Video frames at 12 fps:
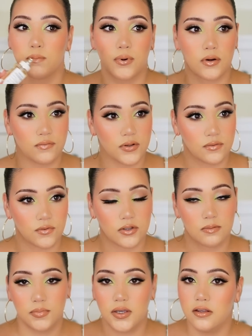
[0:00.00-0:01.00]
perfect for
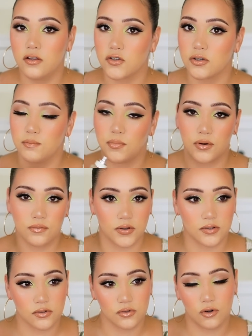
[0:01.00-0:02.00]
the beach,
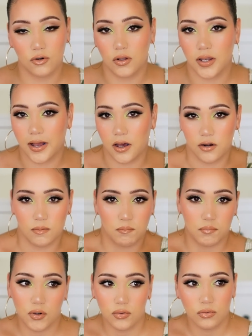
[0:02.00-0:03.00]
perfect to go like on a
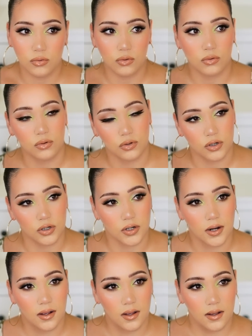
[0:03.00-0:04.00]
boat
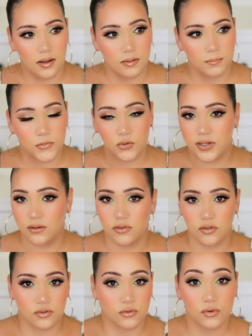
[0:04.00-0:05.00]
or to a
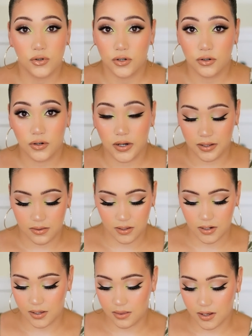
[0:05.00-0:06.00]
resort or
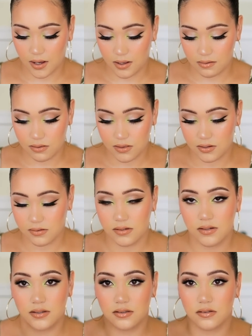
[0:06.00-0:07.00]
anything like that. This
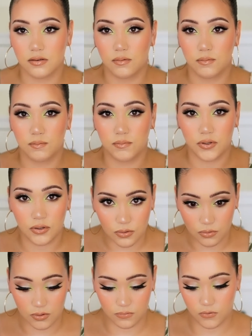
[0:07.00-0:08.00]
is
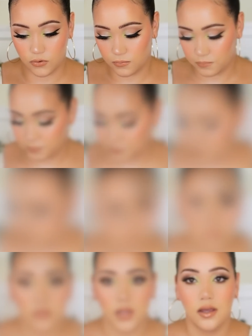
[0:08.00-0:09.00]
beautiful.
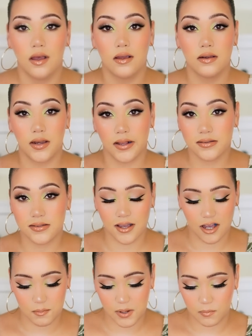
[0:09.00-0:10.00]
Next
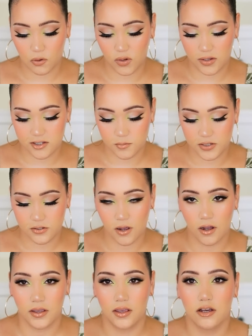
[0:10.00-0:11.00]
up, I'm going to be
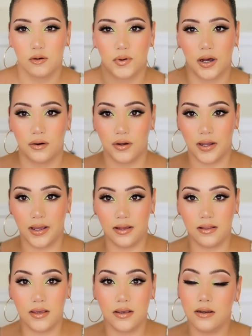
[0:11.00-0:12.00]
talking about
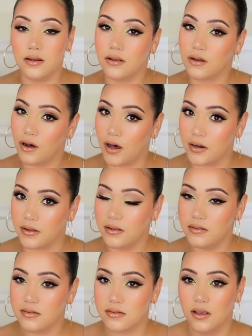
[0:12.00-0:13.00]
Alien
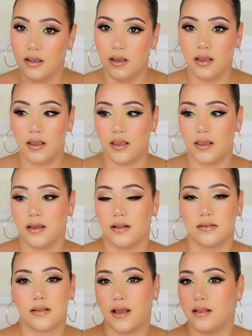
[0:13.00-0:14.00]
Goddess.
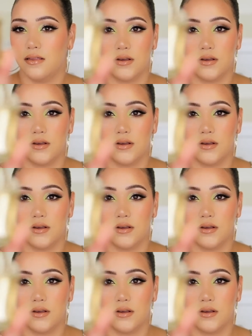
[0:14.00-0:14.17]
And I